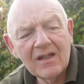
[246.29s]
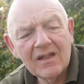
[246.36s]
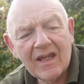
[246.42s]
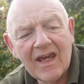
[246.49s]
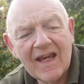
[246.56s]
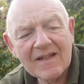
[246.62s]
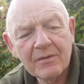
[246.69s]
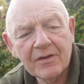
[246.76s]

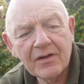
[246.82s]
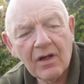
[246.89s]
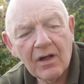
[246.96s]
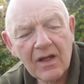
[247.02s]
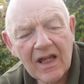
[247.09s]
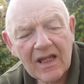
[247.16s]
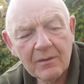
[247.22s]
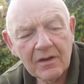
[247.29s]
Case went
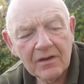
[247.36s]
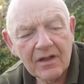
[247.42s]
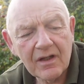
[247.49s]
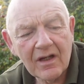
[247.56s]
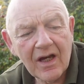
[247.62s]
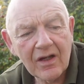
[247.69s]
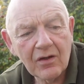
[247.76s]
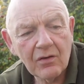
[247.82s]
on anyway to
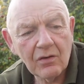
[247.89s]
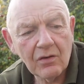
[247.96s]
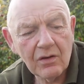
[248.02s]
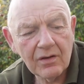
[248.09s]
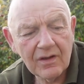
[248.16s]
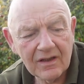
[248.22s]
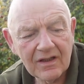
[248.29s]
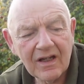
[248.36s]
the High
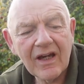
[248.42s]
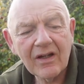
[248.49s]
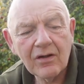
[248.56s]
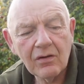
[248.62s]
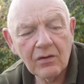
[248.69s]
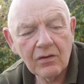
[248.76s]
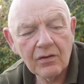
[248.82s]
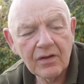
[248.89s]
Court, and the High
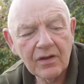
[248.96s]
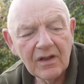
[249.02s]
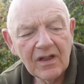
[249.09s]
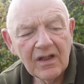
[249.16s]
Court